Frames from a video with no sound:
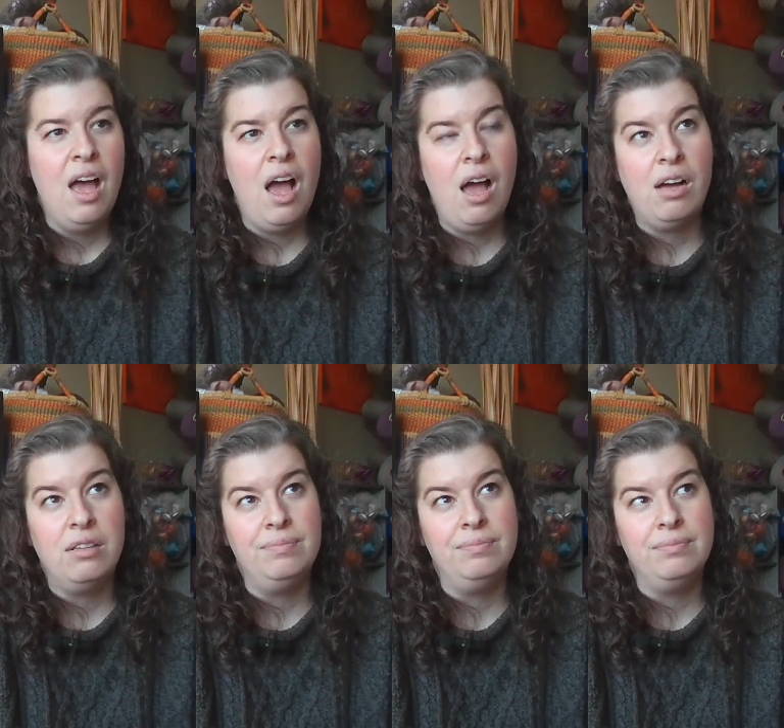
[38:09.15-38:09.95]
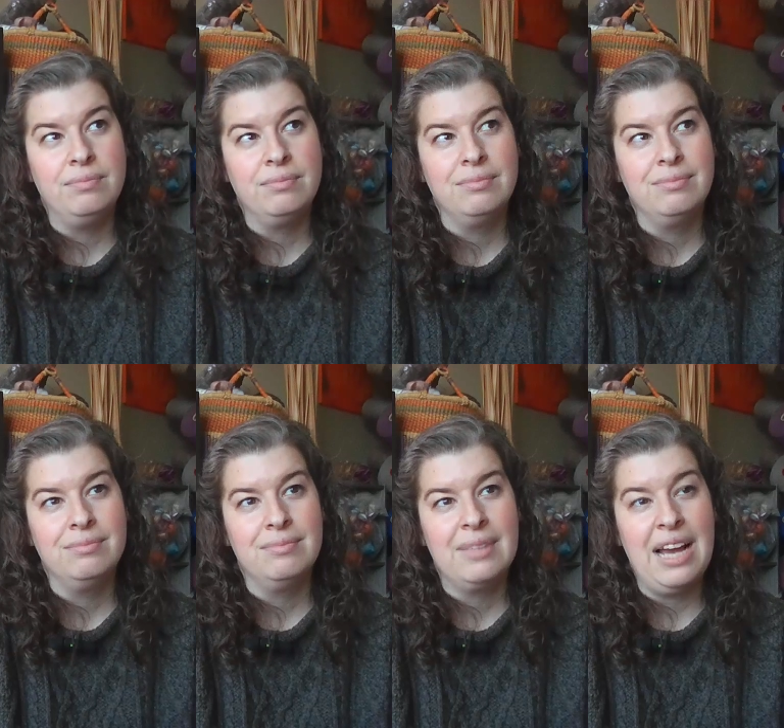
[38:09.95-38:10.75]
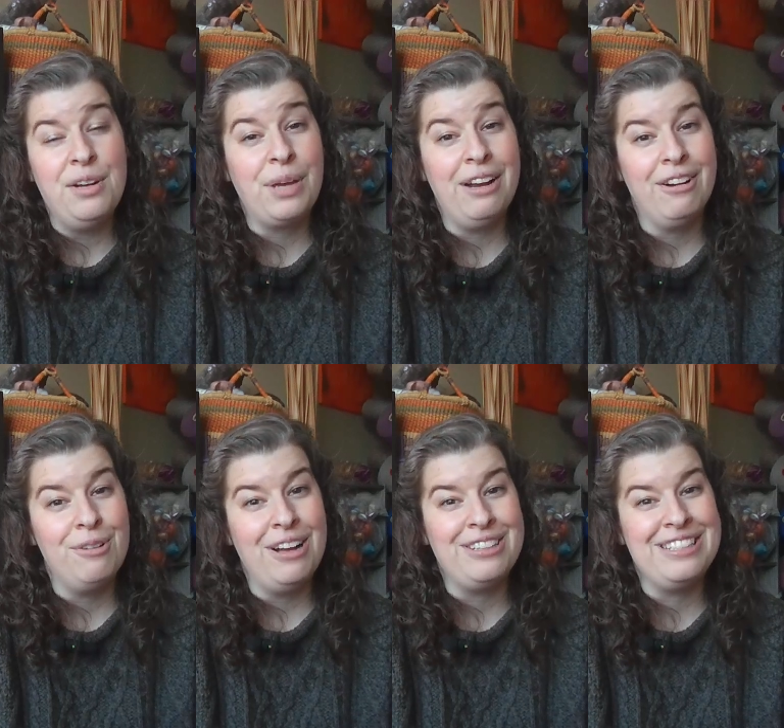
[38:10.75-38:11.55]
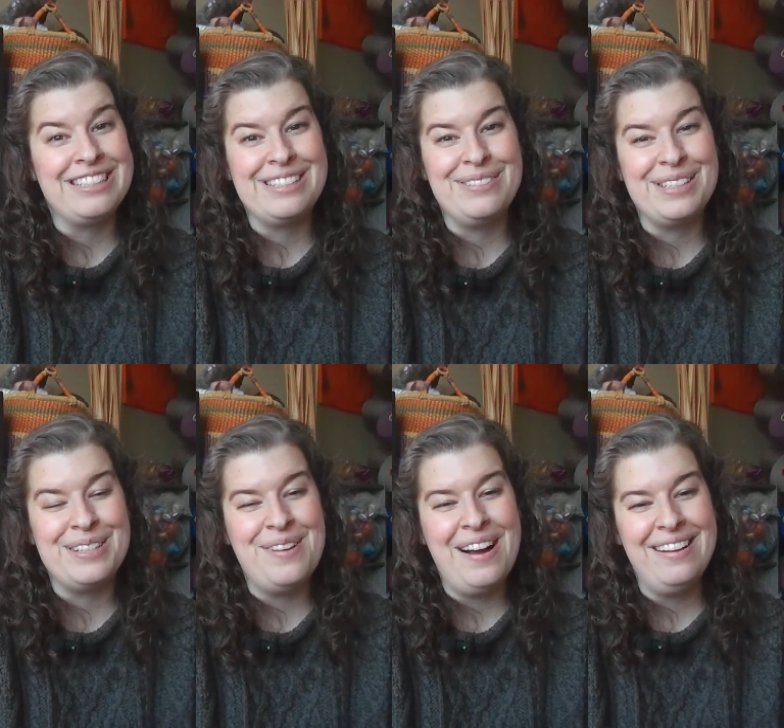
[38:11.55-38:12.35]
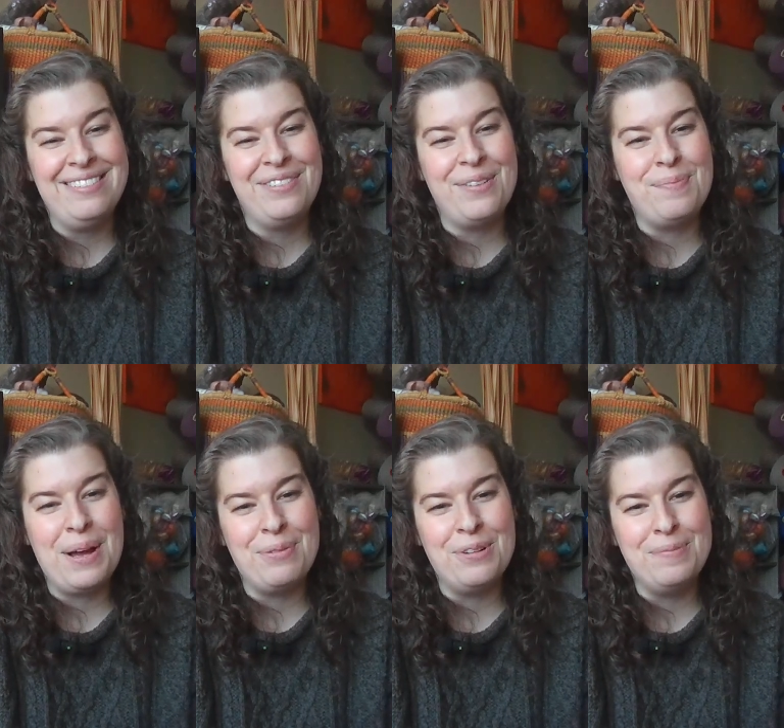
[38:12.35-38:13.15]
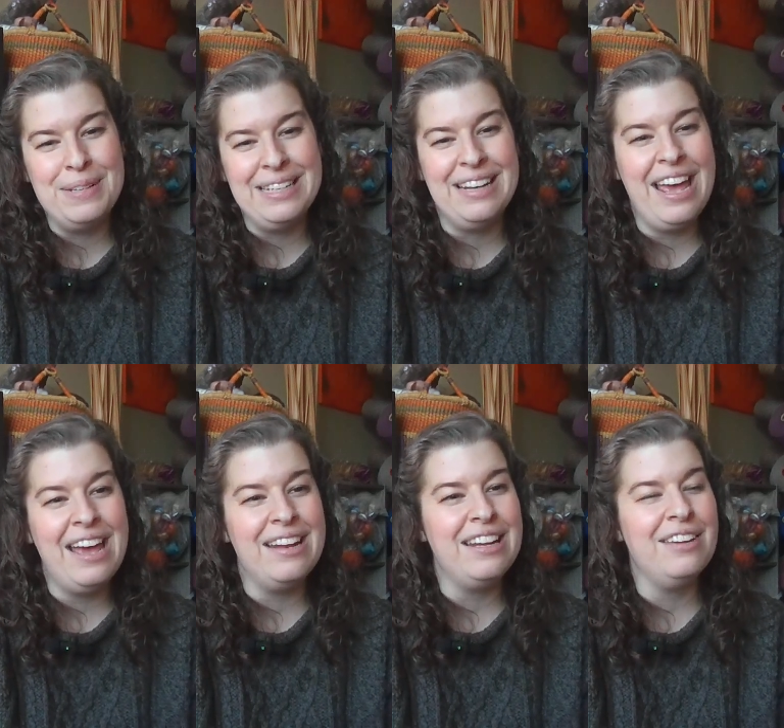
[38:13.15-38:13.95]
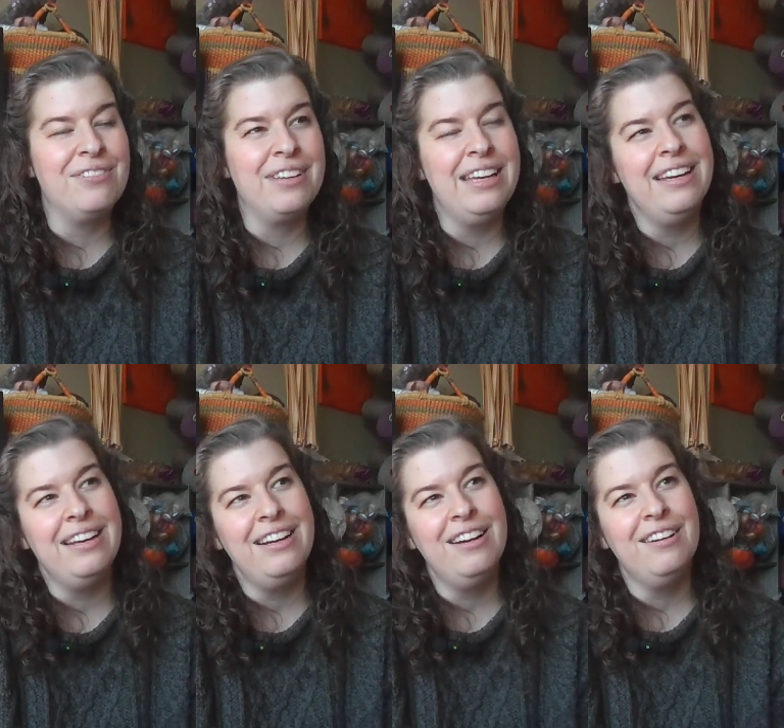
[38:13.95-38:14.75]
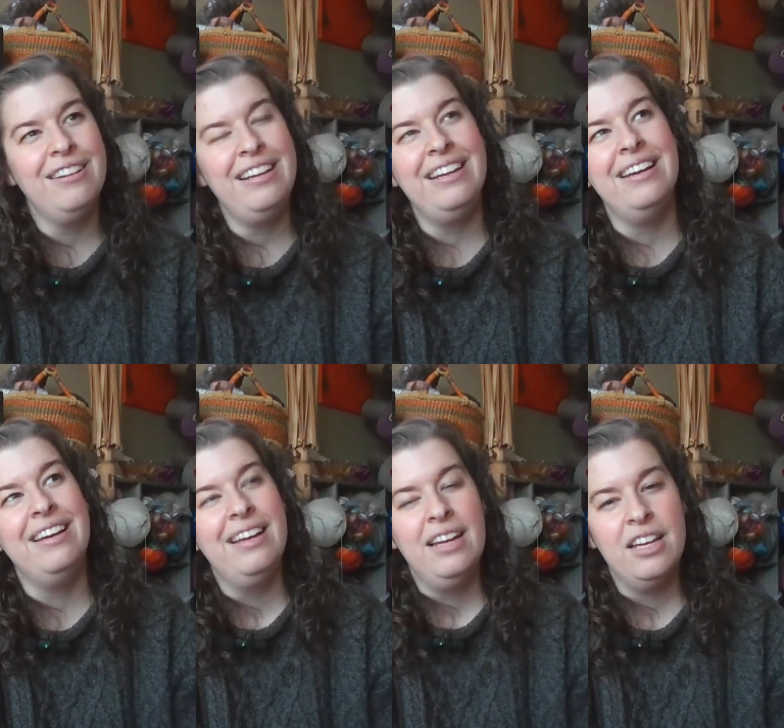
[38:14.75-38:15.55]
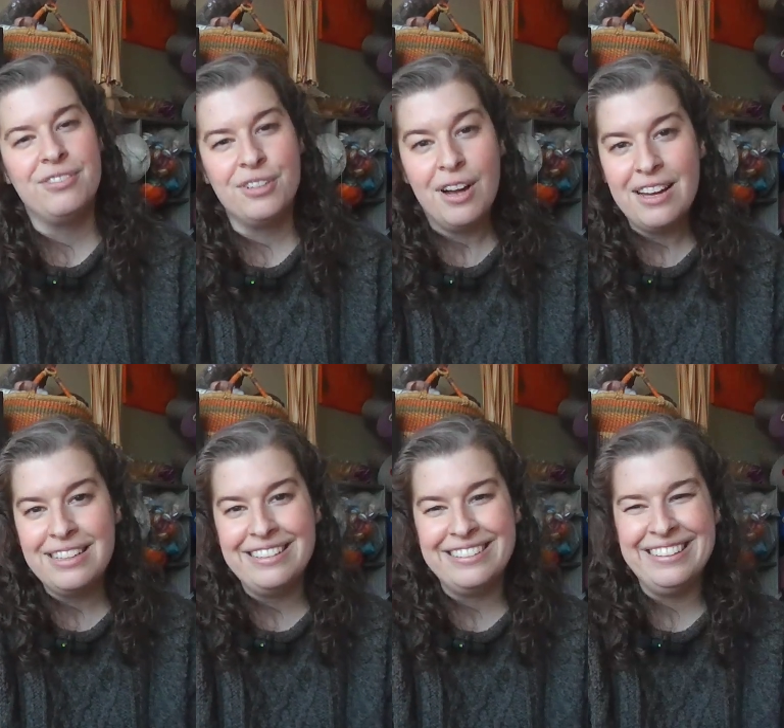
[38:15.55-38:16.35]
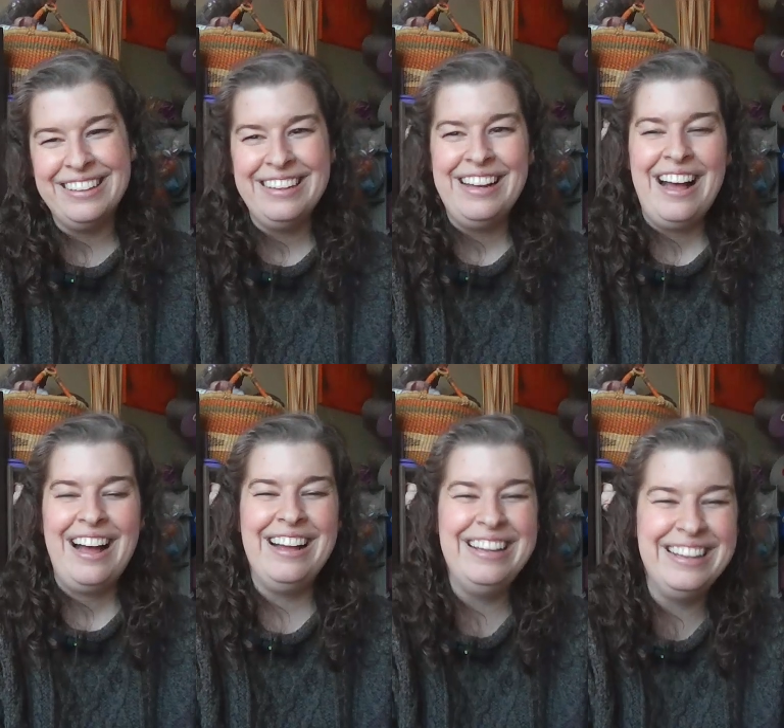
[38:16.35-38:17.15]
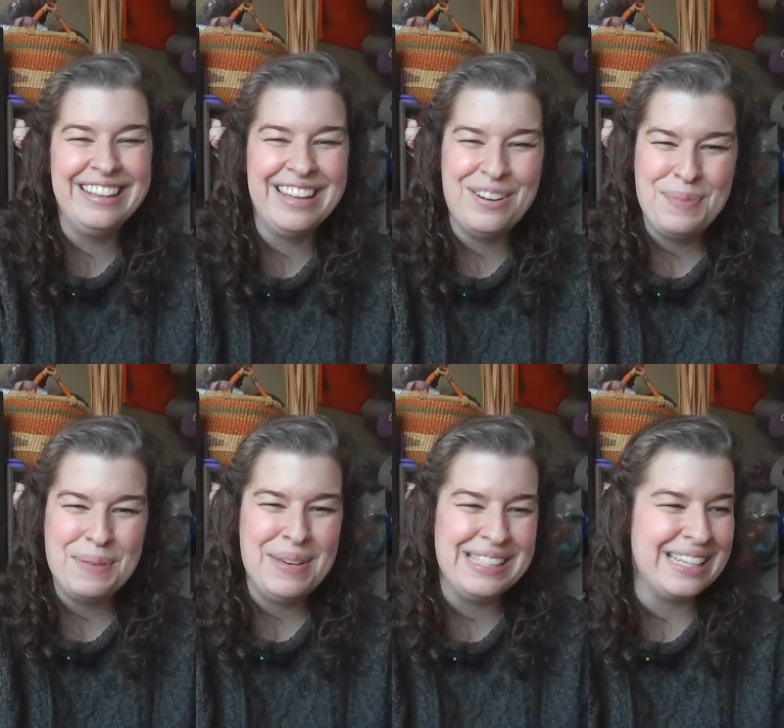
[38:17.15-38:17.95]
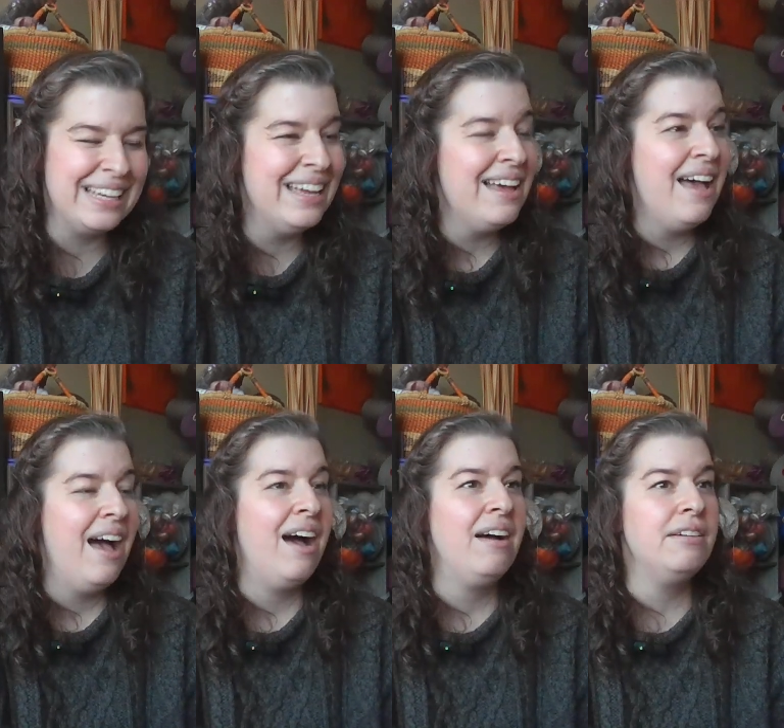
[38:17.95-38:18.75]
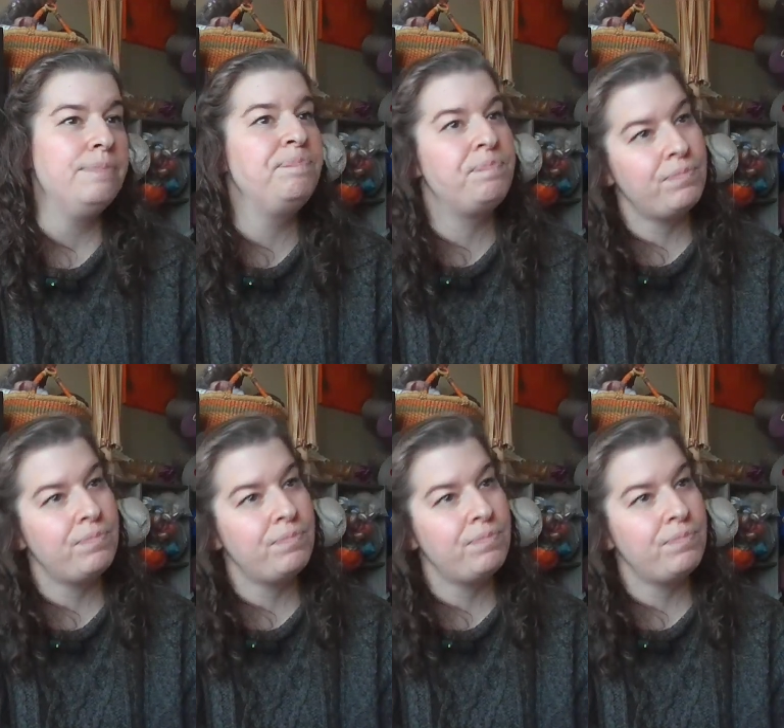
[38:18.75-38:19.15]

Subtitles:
I know Carrie watches this once in a while from My Wool and Mitten, and if Carrie, if you're on here, that would be amazing. Yeah,